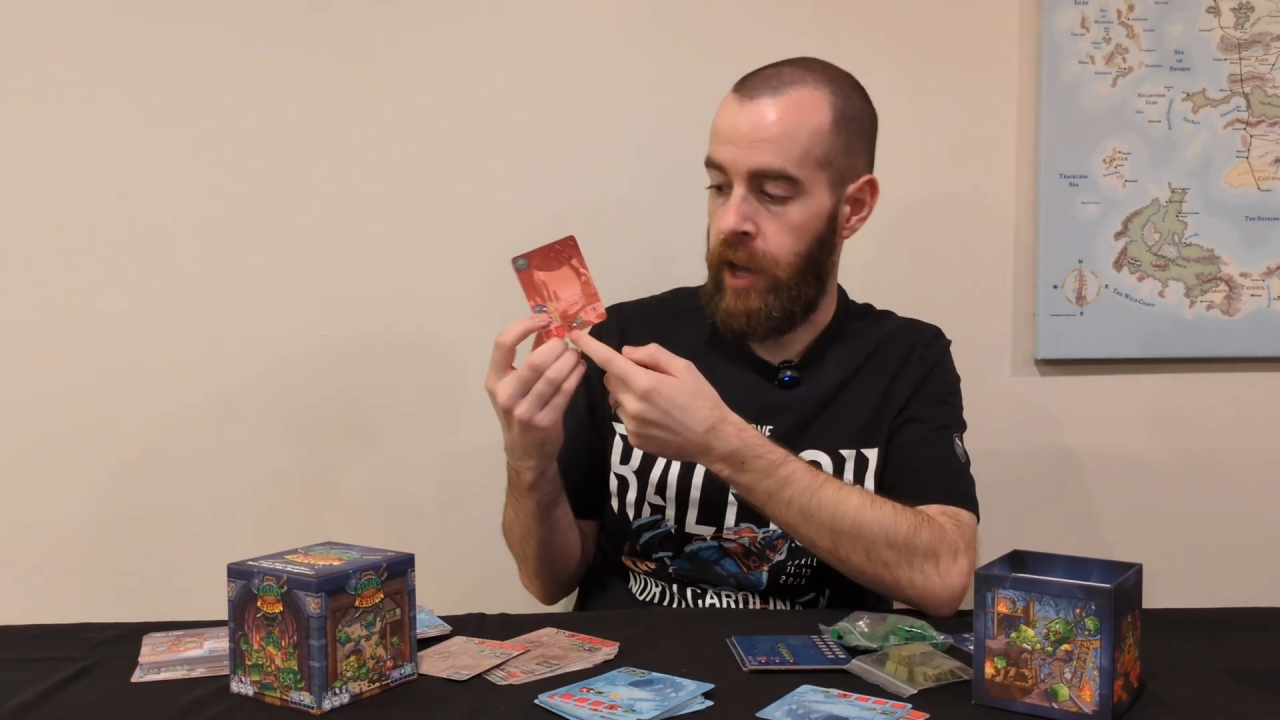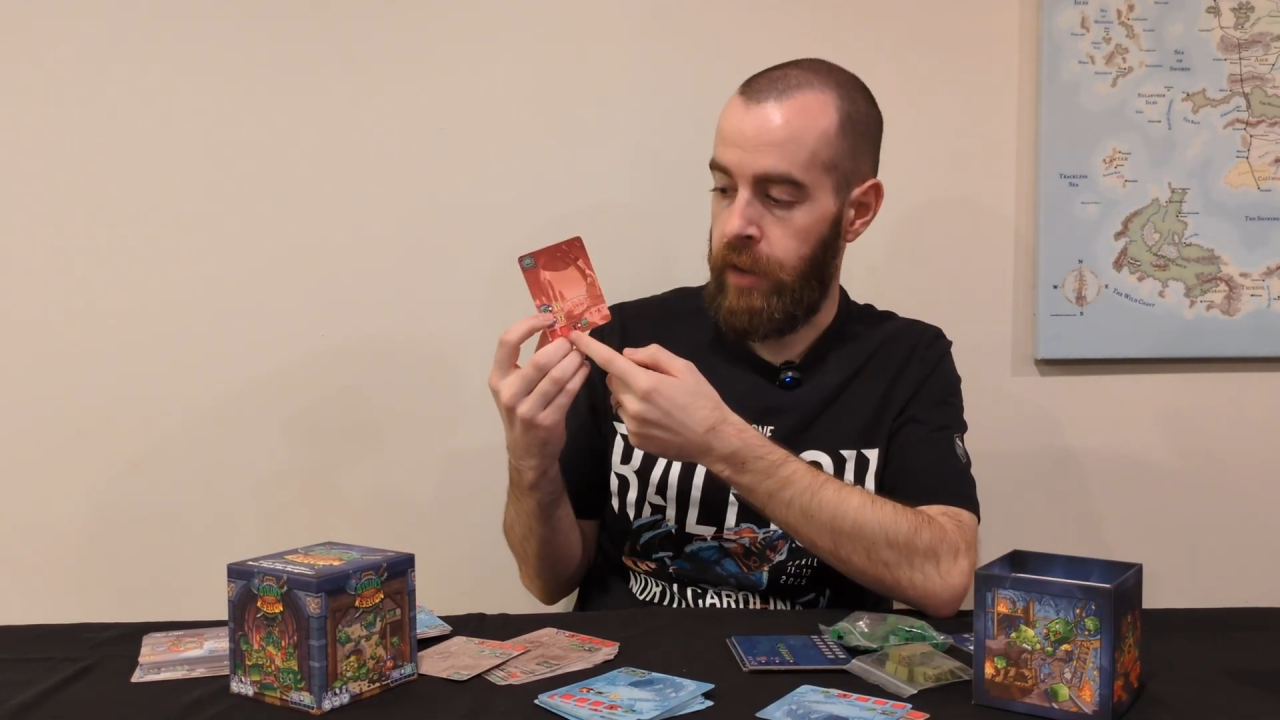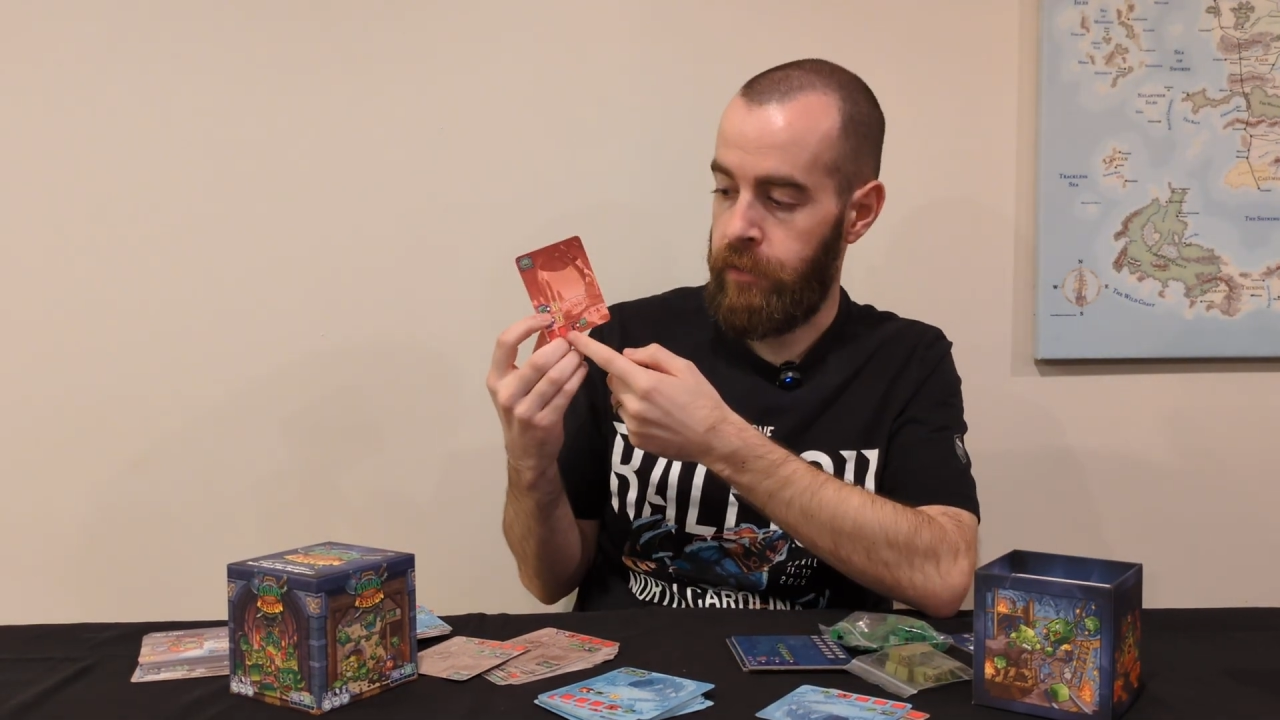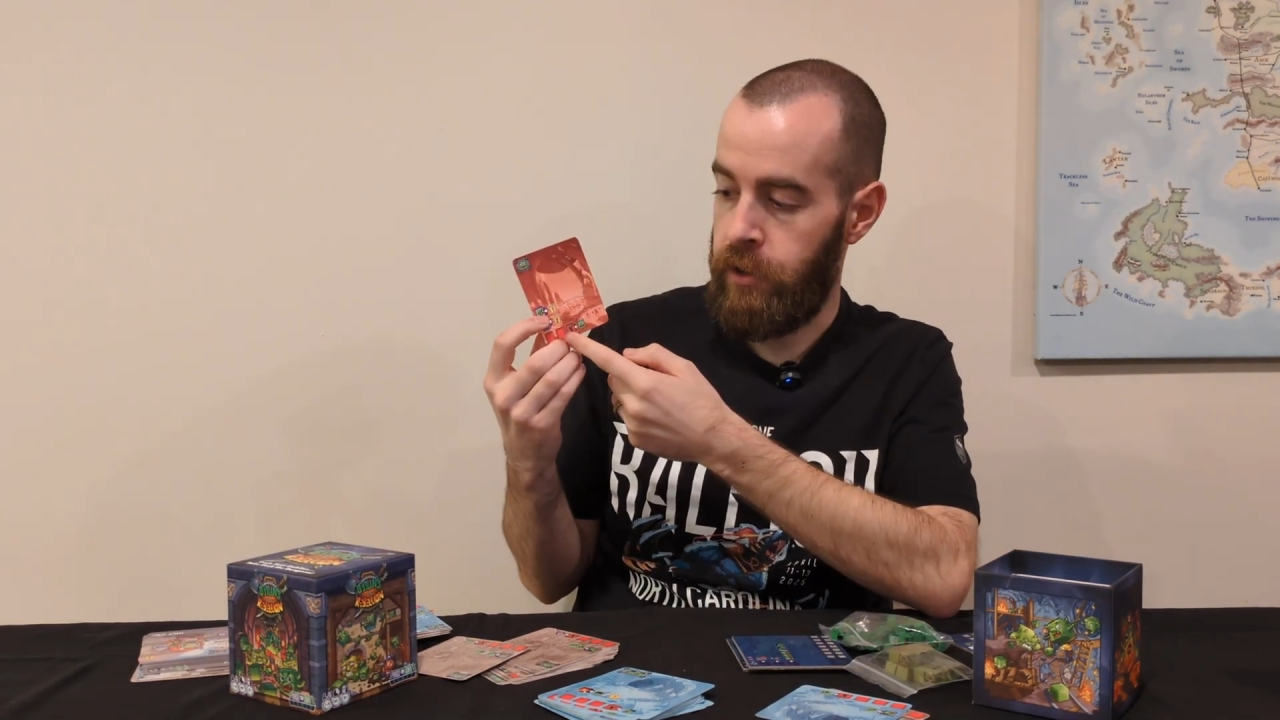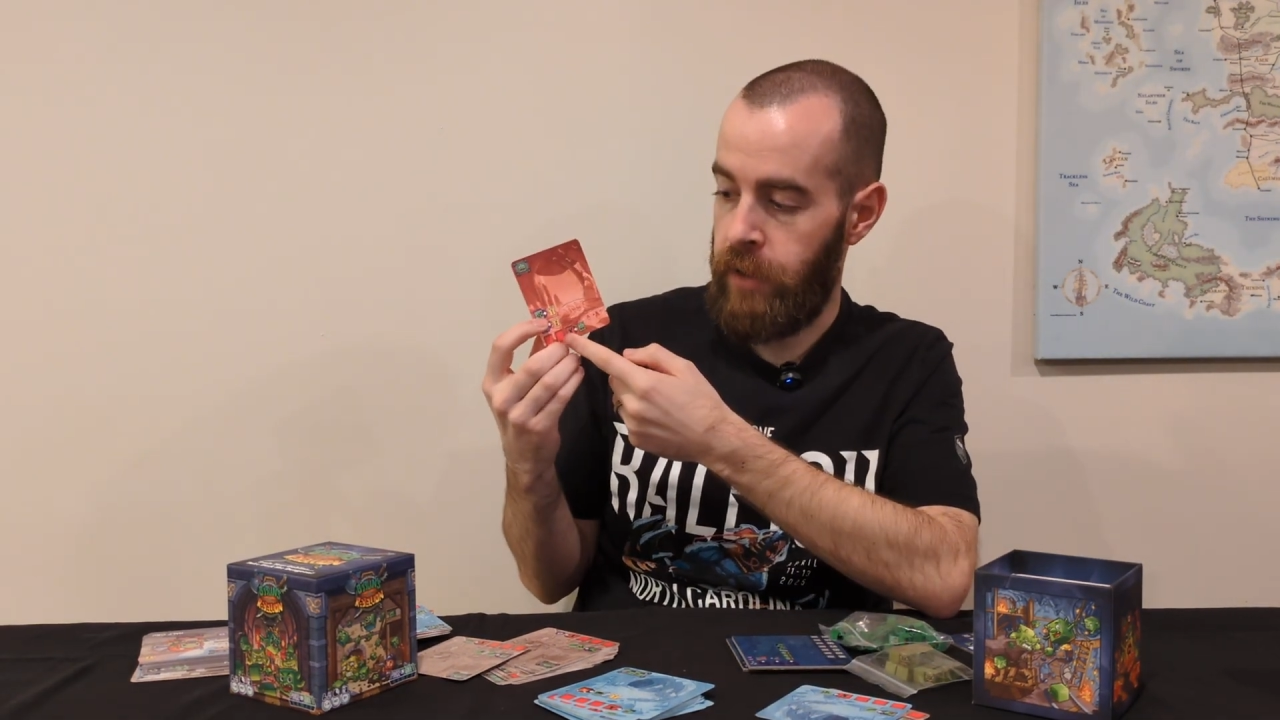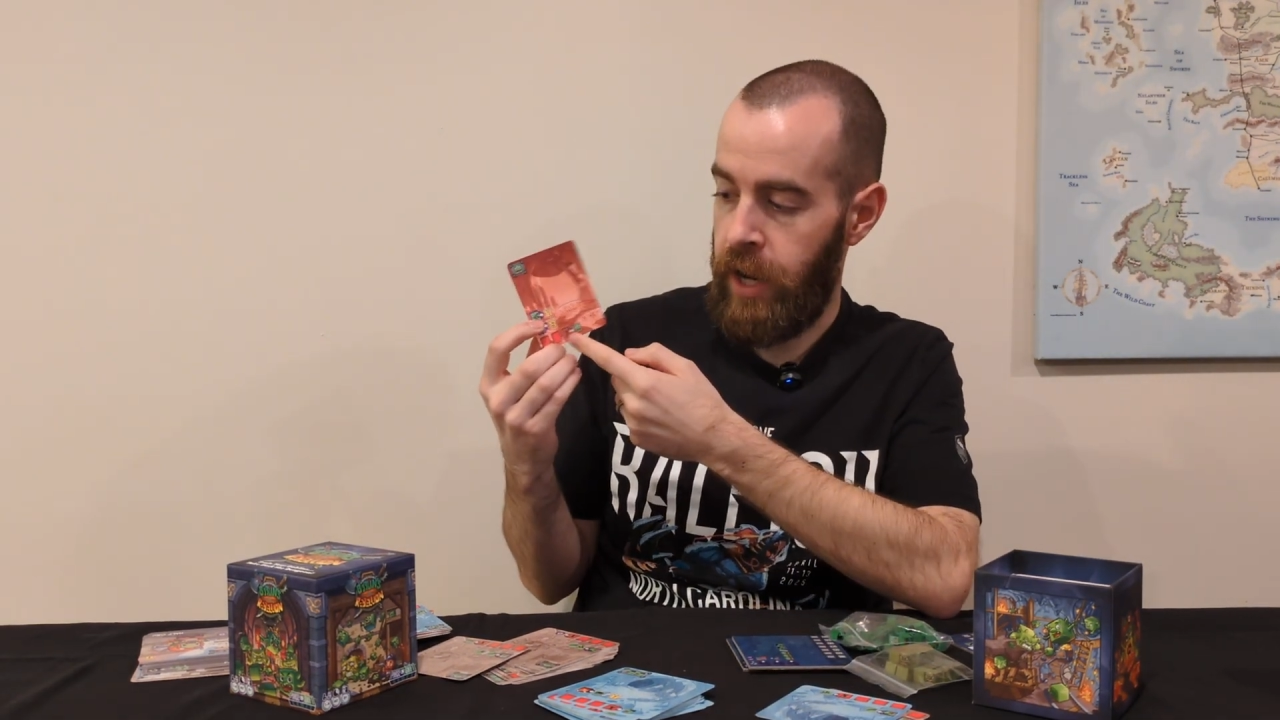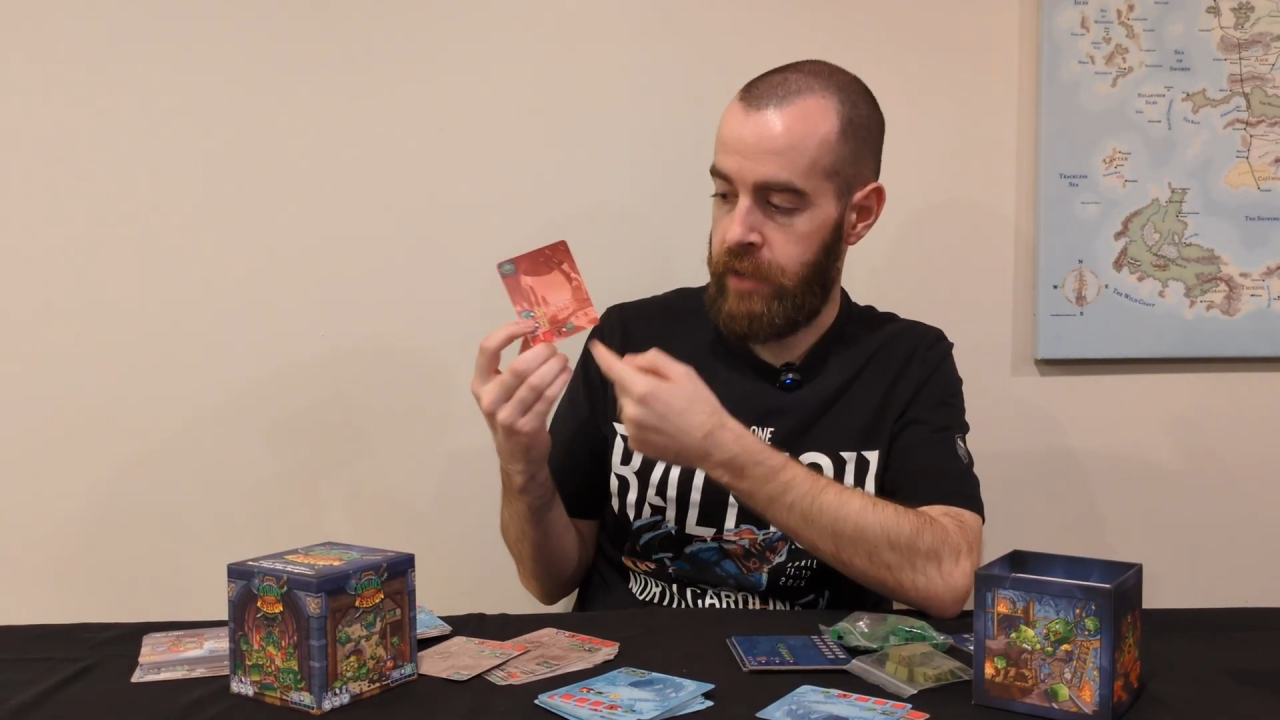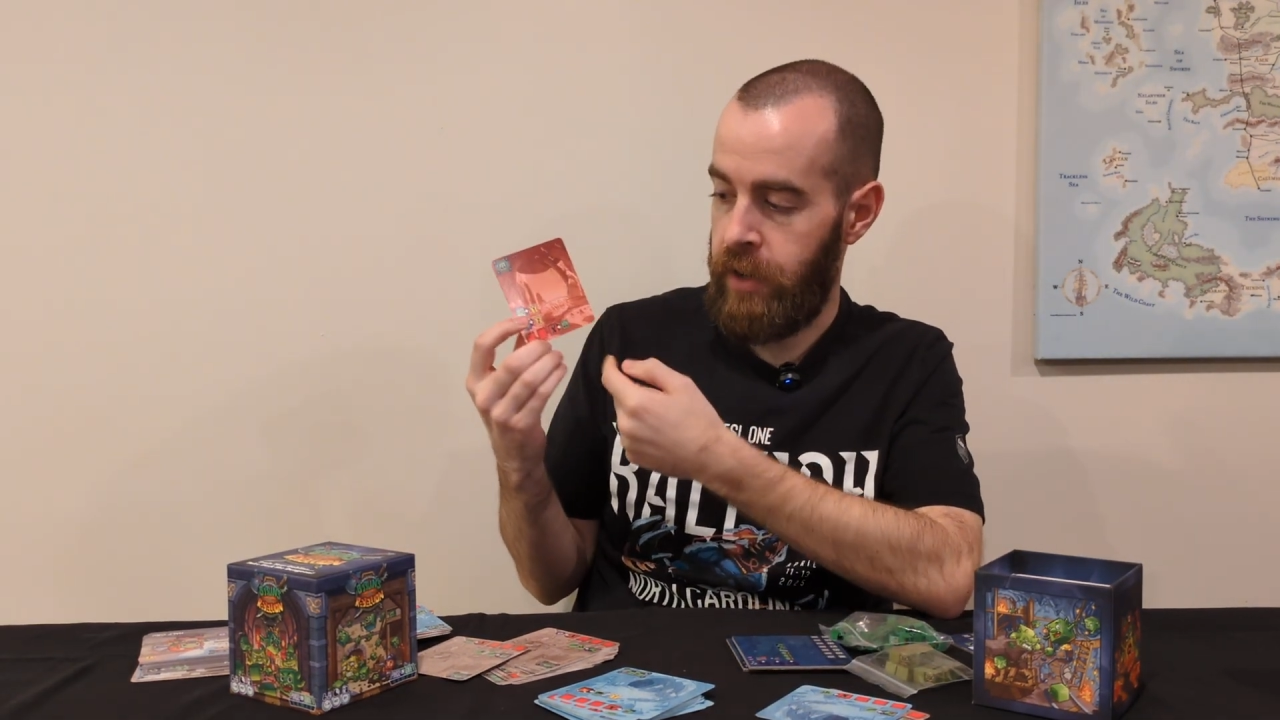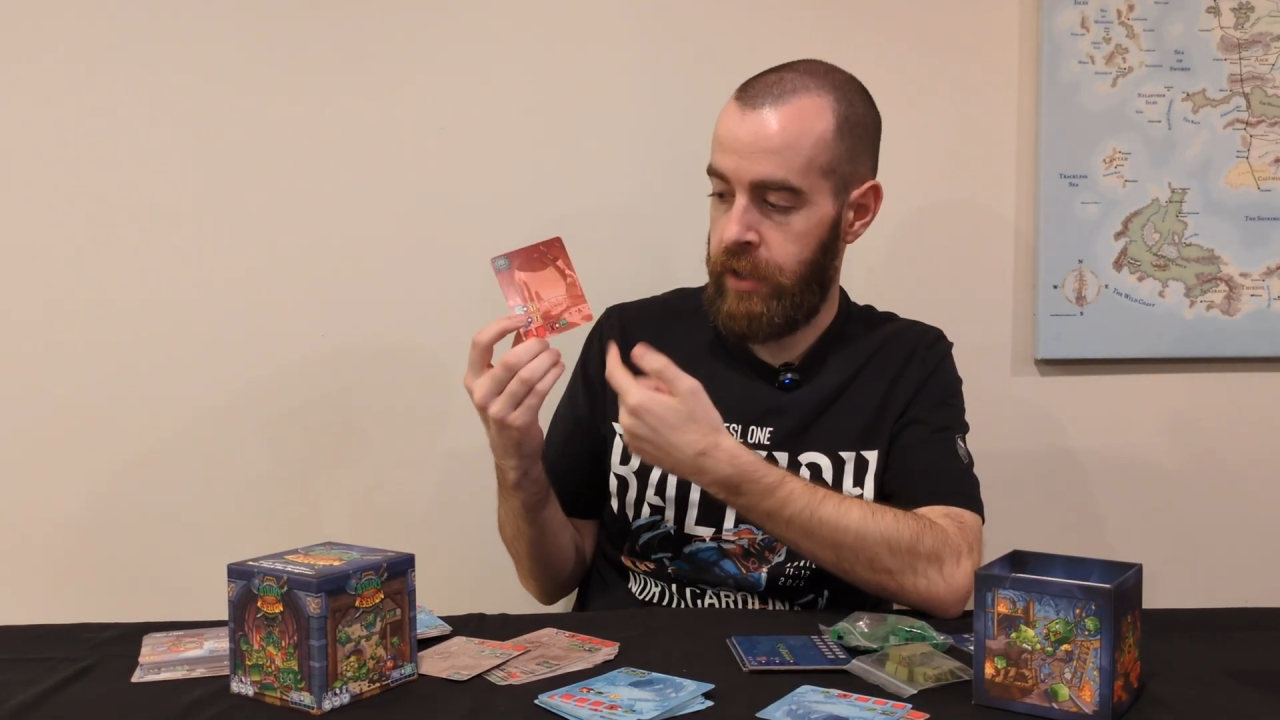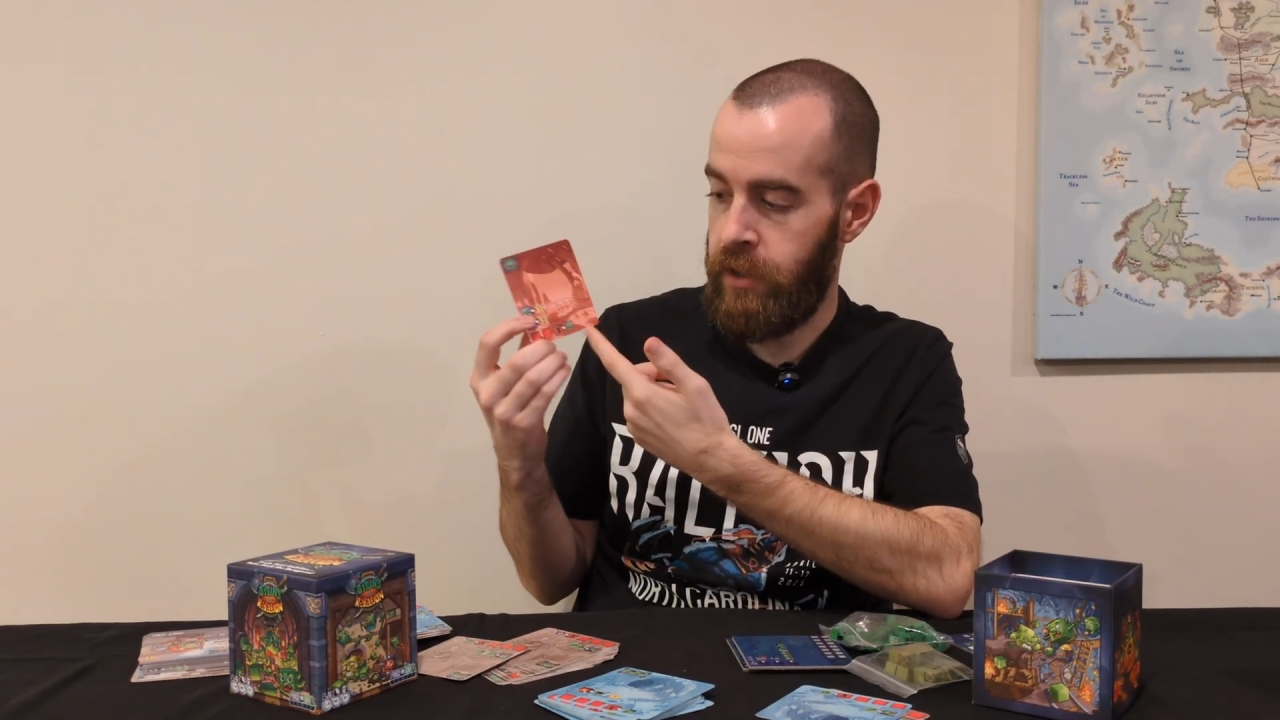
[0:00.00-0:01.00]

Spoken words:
After you've activated